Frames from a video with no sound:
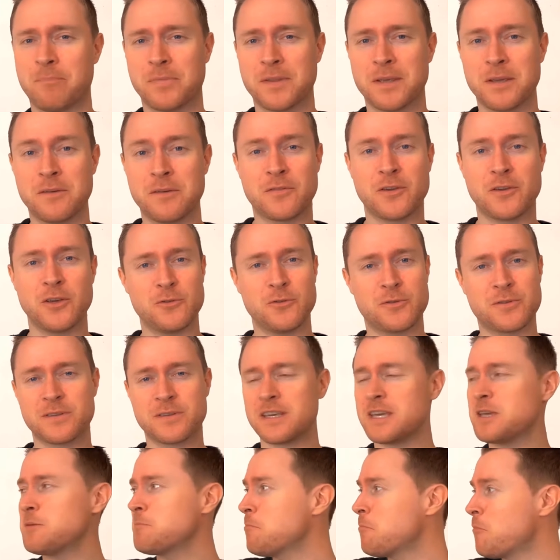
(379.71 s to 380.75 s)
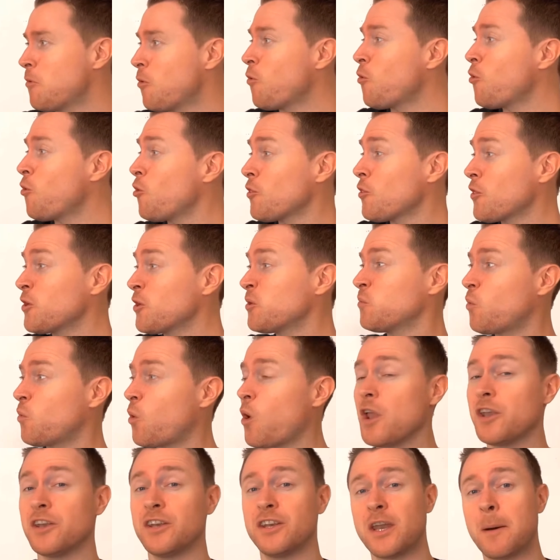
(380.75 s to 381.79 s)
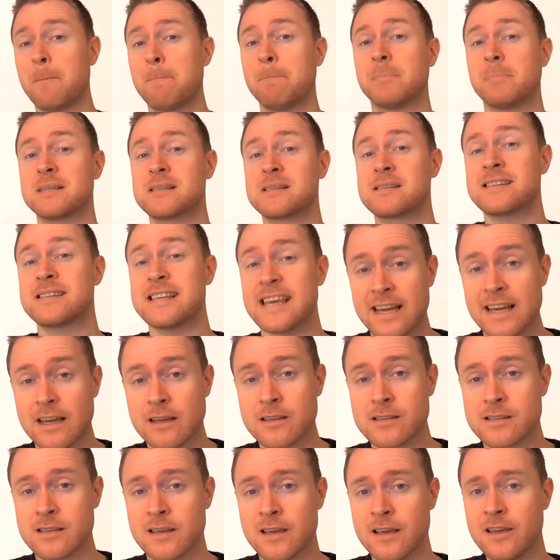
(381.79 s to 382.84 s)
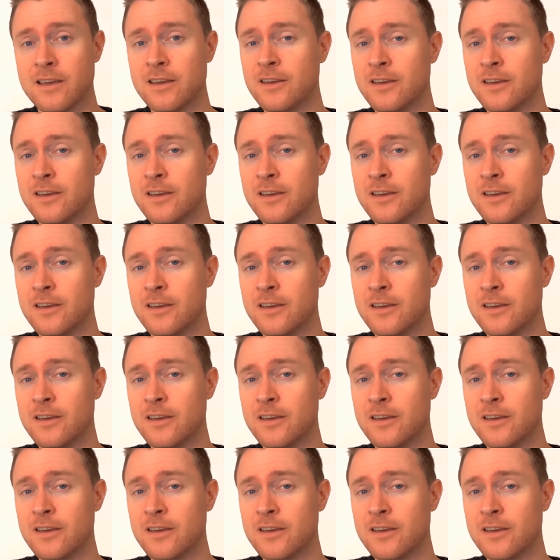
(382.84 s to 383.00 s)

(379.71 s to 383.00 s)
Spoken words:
if you see more than one number 6,